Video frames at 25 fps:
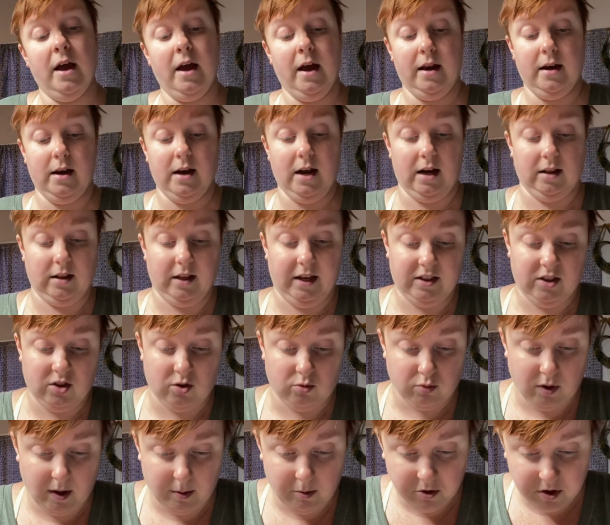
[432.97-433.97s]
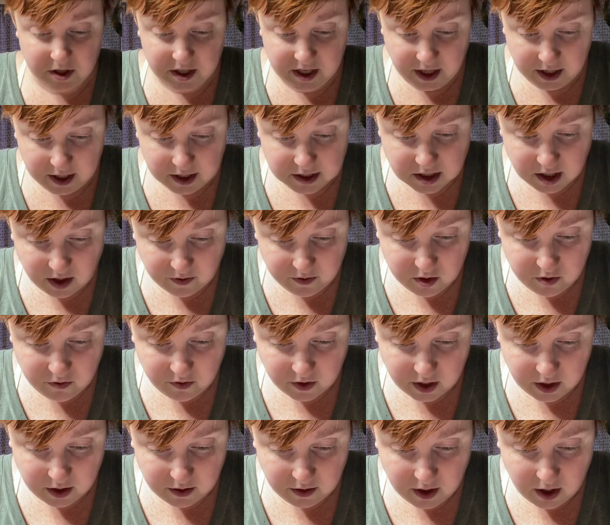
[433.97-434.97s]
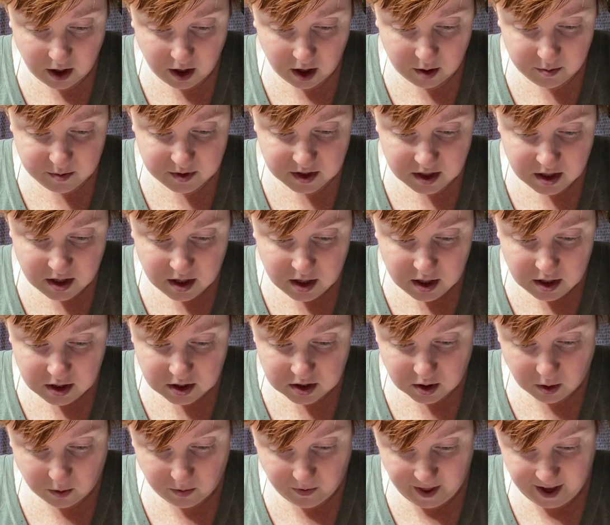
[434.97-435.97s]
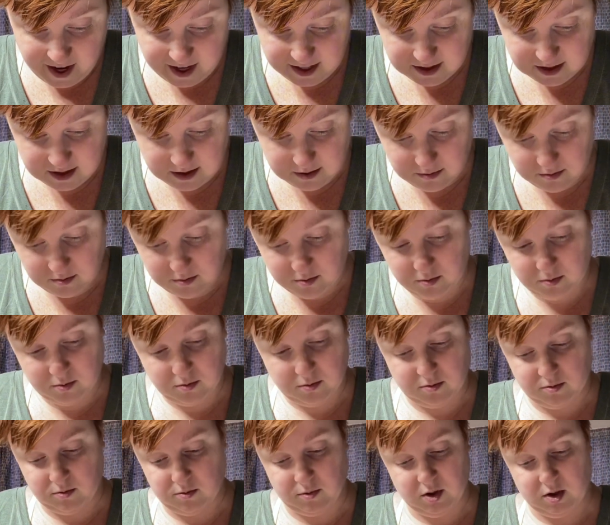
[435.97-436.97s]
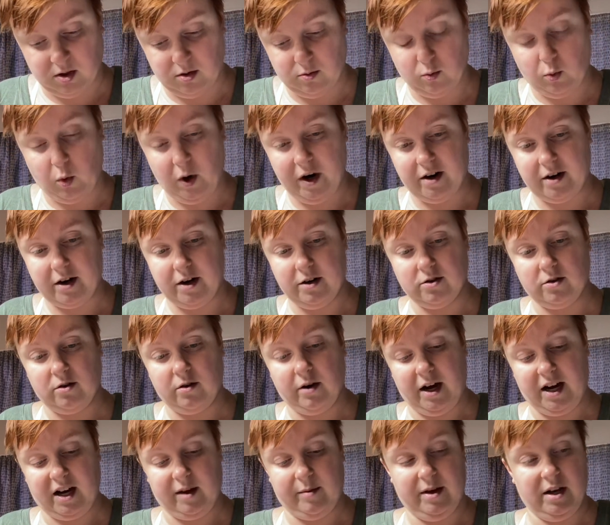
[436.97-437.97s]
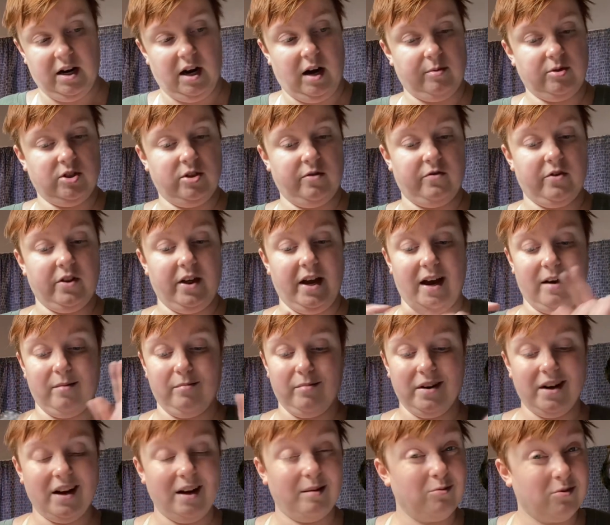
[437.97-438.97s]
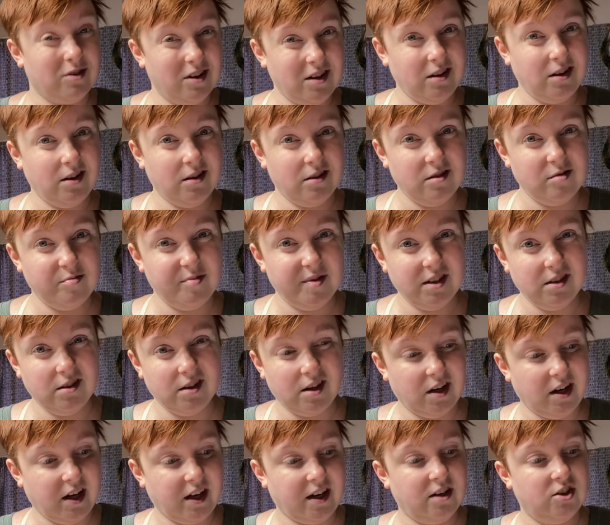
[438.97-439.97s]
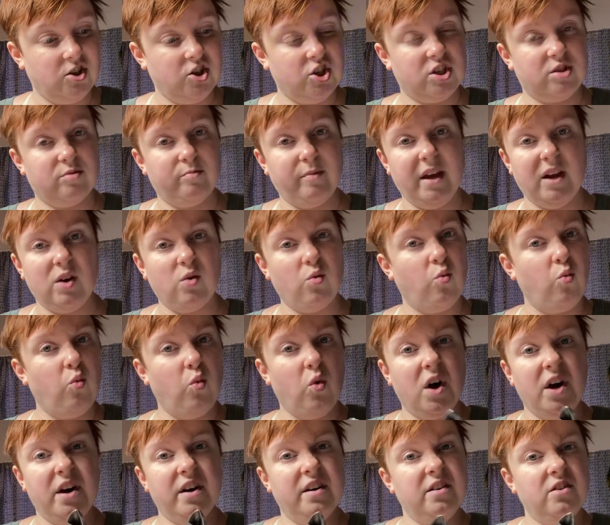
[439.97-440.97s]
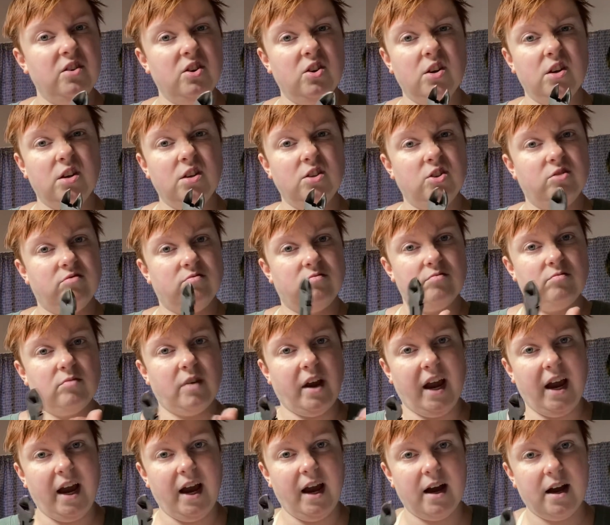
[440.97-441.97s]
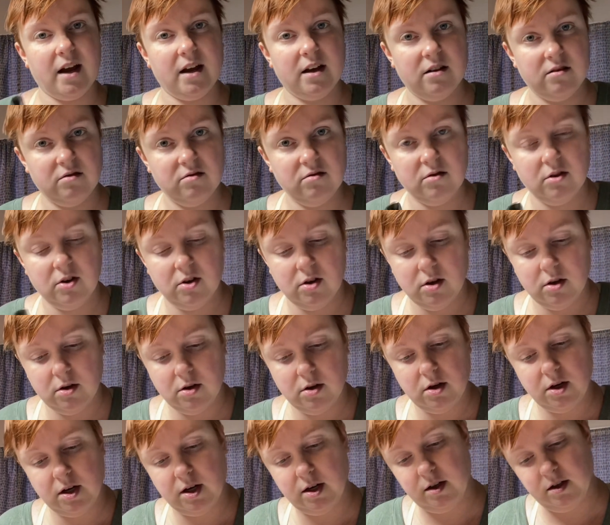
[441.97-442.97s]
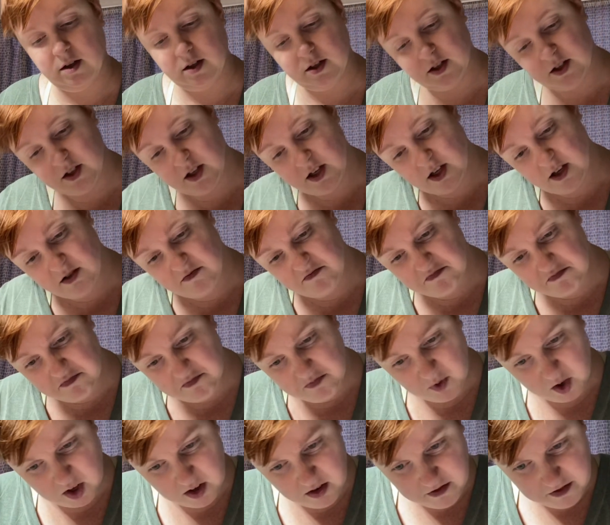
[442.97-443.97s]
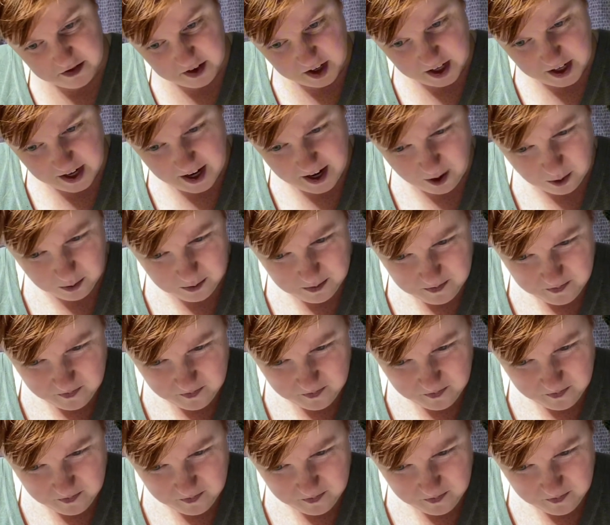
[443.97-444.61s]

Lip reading: not like the rubbery kind of stuff you find on the arms. So the wire cutters are not going to be an option for that. But I'm really hoping that I can just make one good hack on this thing. We're going to find out.